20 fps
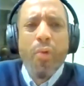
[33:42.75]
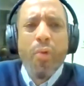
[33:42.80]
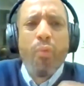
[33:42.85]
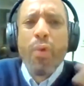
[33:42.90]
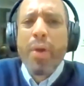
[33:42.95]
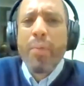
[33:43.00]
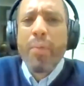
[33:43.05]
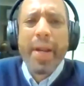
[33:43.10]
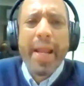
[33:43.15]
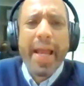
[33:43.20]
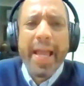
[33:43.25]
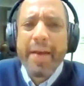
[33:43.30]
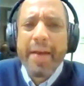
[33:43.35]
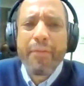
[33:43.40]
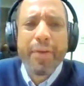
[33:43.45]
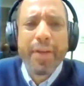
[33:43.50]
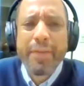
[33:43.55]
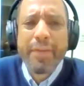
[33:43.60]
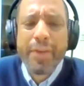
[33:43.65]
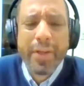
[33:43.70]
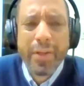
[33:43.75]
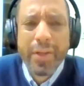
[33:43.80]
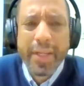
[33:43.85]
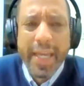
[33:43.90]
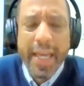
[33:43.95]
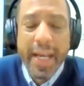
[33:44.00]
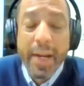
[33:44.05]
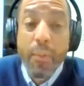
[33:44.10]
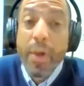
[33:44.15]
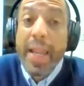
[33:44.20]
When would I ever even
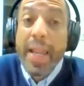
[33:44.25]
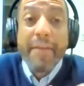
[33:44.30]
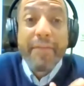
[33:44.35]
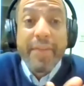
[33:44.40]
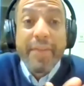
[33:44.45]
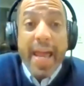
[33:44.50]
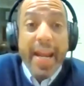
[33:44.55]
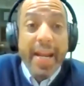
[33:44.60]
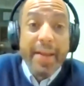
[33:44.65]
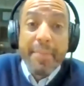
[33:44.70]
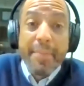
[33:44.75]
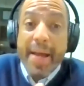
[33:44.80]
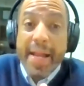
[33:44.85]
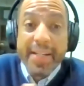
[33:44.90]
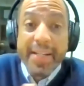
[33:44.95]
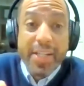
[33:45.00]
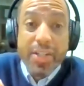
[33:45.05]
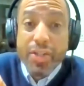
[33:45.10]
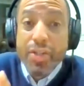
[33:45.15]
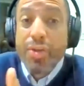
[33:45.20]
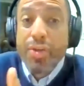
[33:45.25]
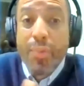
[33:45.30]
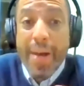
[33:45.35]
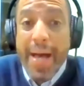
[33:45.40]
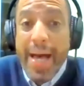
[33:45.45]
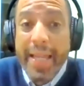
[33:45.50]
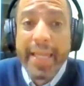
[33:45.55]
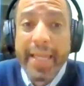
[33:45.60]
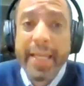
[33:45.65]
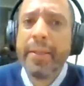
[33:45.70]
look at it? Well, I've got it in my digital
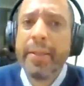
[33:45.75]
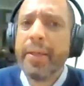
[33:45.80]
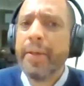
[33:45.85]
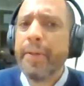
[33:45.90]
wallet.